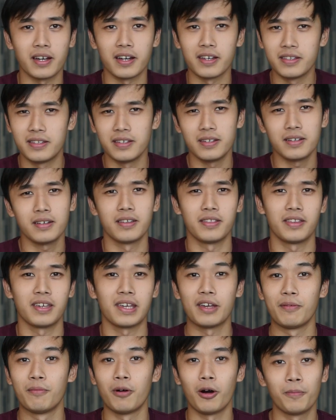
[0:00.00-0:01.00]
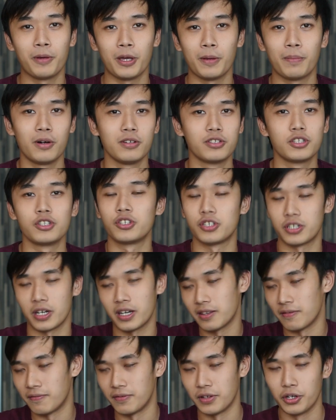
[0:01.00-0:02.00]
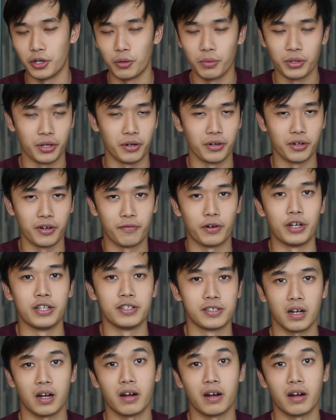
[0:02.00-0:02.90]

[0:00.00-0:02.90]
idea and thinking more people, just share the video with all your friends.